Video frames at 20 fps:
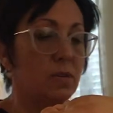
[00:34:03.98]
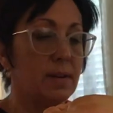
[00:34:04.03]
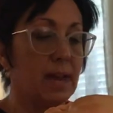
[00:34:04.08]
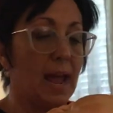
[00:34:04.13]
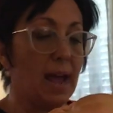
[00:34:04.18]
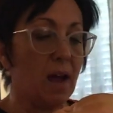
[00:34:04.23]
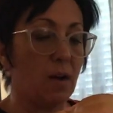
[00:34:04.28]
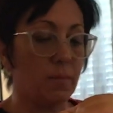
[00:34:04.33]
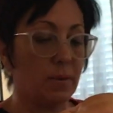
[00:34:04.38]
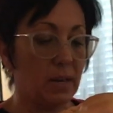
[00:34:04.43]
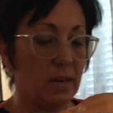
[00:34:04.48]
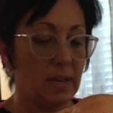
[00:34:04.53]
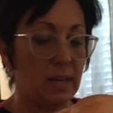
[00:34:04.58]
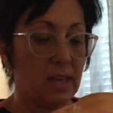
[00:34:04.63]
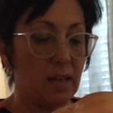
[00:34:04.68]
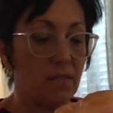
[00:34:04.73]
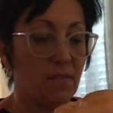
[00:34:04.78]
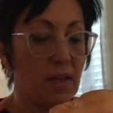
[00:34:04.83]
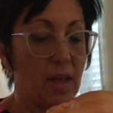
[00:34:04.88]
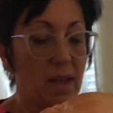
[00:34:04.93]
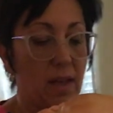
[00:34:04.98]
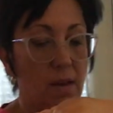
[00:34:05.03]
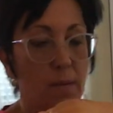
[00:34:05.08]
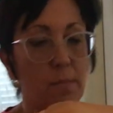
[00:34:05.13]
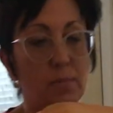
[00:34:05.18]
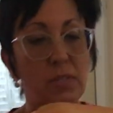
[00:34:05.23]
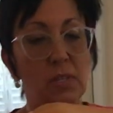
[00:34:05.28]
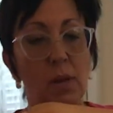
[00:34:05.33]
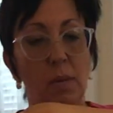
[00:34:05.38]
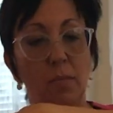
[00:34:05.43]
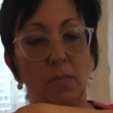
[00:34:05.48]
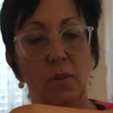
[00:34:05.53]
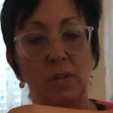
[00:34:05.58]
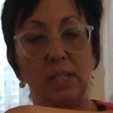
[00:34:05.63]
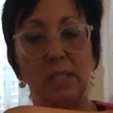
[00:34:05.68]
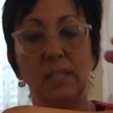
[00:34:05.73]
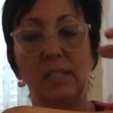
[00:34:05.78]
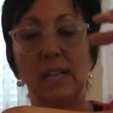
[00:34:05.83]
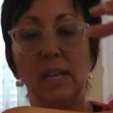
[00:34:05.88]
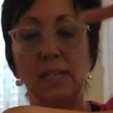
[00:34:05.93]
now I'm going to give him some
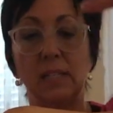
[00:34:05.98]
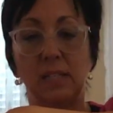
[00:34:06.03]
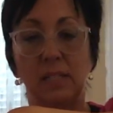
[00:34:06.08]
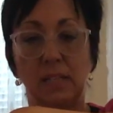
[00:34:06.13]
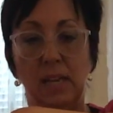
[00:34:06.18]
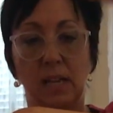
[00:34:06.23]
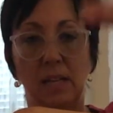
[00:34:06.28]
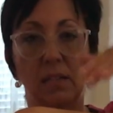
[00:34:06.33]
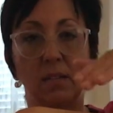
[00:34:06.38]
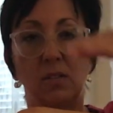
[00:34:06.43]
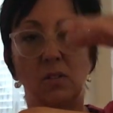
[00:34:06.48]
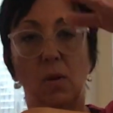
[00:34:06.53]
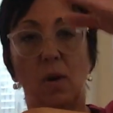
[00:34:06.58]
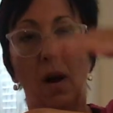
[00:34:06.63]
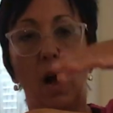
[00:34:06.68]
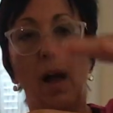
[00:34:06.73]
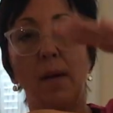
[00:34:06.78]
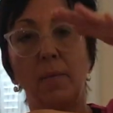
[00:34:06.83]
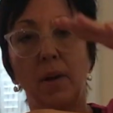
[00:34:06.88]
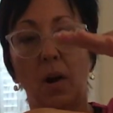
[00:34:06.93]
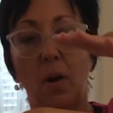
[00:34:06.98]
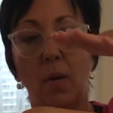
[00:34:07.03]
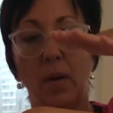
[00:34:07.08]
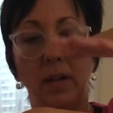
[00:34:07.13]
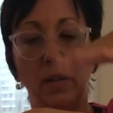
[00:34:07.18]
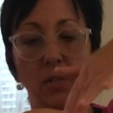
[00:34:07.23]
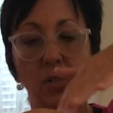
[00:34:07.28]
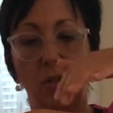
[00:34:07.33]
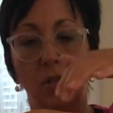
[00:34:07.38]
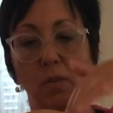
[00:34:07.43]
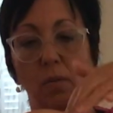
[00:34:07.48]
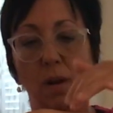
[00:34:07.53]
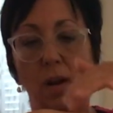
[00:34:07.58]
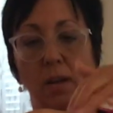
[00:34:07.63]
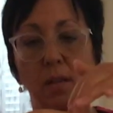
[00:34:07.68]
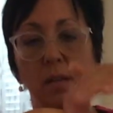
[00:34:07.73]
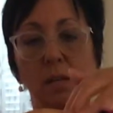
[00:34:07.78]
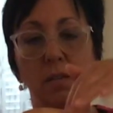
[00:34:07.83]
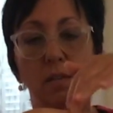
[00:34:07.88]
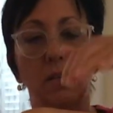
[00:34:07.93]
resistance. So I'm going to,
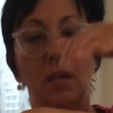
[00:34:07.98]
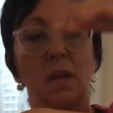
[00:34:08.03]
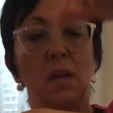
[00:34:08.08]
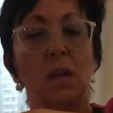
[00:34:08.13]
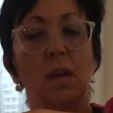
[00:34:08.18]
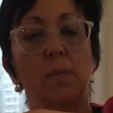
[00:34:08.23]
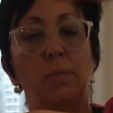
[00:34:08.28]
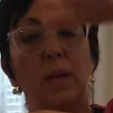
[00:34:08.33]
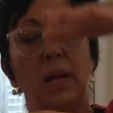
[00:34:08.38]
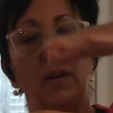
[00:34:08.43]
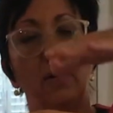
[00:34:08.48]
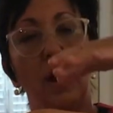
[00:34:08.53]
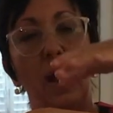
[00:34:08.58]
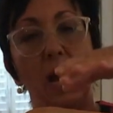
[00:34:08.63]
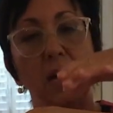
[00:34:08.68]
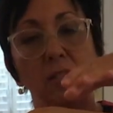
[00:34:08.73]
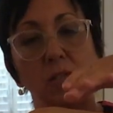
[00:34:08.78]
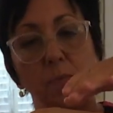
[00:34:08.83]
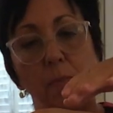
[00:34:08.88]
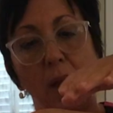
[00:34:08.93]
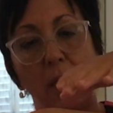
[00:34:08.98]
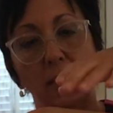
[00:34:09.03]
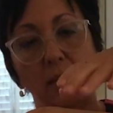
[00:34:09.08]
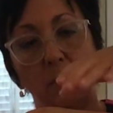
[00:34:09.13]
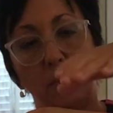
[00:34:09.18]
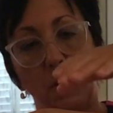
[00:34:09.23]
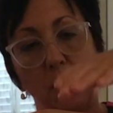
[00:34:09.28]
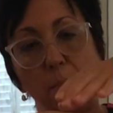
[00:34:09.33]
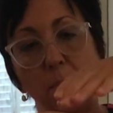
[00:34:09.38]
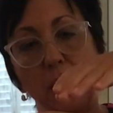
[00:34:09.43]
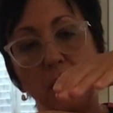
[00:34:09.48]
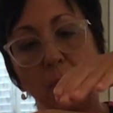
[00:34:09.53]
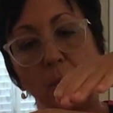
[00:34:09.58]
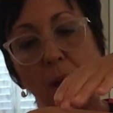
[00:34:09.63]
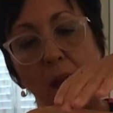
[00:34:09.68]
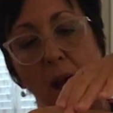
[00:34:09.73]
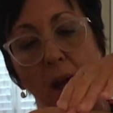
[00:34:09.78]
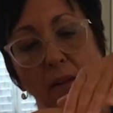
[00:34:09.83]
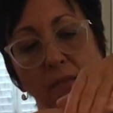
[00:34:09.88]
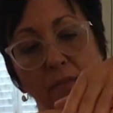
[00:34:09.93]
on his plantar aspect, I'm going to meet him
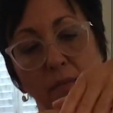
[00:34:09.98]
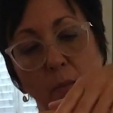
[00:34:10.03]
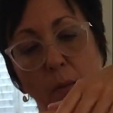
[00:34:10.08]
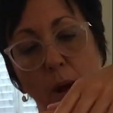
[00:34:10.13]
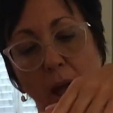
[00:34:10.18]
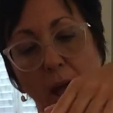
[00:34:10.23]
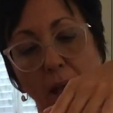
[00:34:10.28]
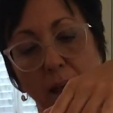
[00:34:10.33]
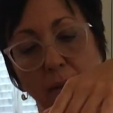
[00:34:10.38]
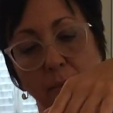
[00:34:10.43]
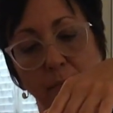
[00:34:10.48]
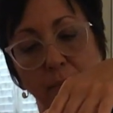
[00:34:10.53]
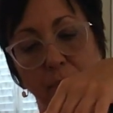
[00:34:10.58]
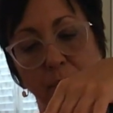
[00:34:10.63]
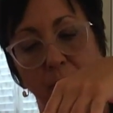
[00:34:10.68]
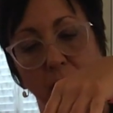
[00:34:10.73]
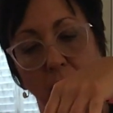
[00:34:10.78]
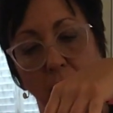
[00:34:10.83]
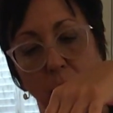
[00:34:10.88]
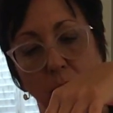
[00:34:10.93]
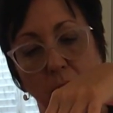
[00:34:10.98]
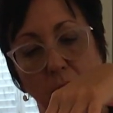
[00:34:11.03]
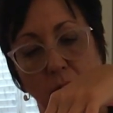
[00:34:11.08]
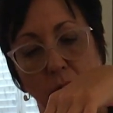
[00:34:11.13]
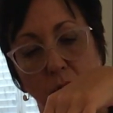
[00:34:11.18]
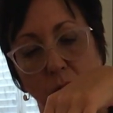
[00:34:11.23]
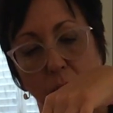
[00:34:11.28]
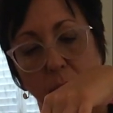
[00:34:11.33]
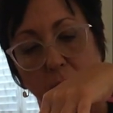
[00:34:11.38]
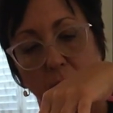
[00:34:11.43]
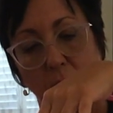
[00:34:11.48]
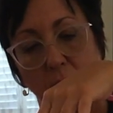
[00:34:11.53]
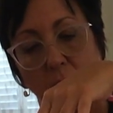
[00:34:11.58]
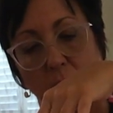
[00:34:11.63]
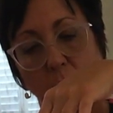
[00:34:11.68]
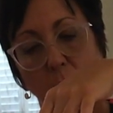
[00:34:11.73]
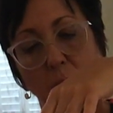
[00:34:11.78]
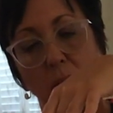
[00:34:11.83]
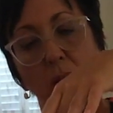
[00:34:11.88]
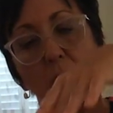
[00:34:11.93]
halfway. Come down, drop down a
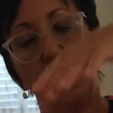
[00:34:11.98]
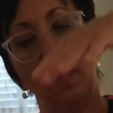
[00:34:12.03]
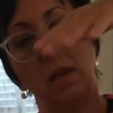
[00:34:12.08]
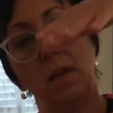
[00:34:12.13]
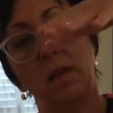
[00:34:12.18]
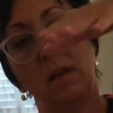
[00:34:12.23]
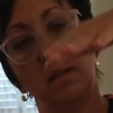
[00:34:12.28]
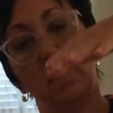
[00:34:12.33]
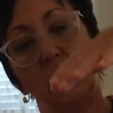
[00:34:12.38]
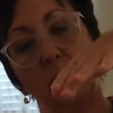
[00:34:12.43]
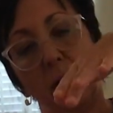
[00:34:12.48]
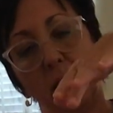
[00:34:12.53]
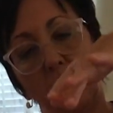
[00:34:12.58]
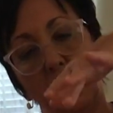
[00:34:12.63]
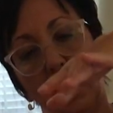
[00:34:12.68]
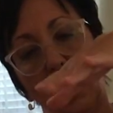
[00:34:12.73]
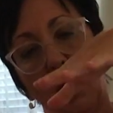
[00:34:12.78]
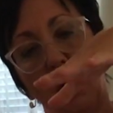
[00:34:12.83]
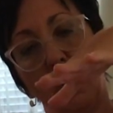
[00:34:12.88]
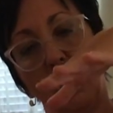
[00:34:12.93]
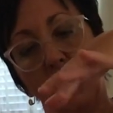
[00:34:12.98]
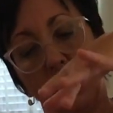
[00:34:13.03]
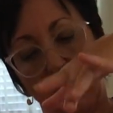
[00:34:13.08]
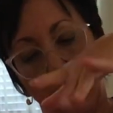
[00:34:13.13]
little bit. There you go.